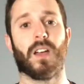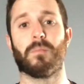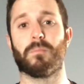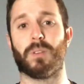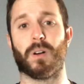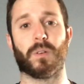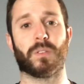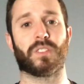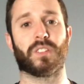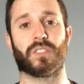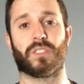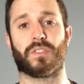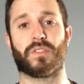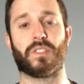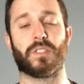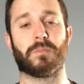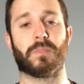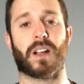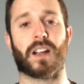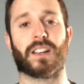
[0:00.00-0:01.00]
But with just a
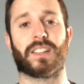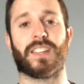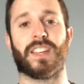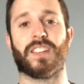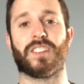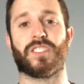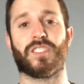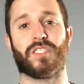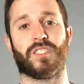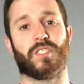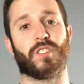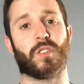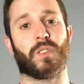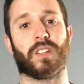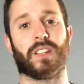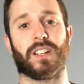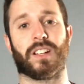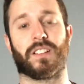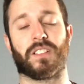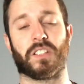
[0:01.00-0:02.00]
few modifications, you can
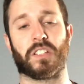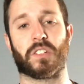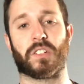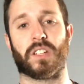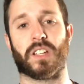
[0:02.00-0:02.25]
get it cleared